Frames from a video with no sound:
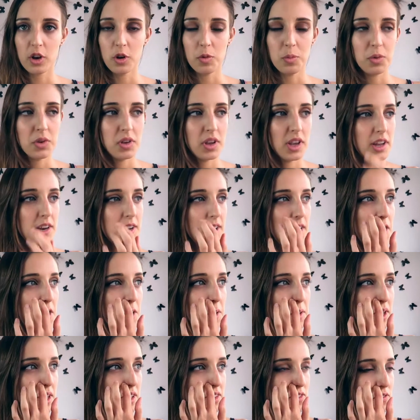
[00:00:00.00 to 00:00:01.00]
hope you can't
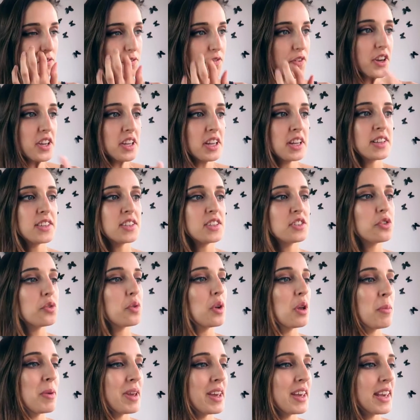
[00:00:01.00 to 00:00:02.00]
hear that
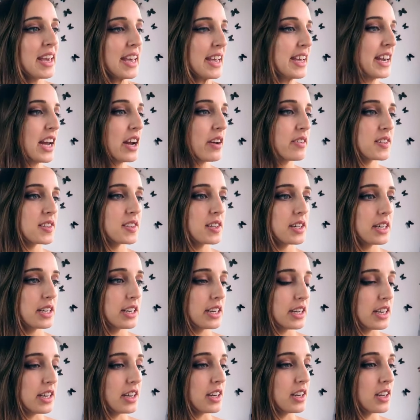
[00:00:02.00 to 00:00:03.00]
screaming kid
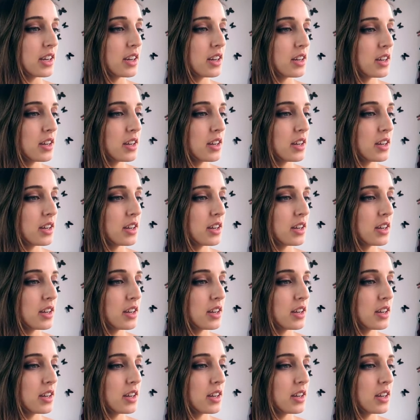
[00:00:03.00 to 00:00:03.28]
outside.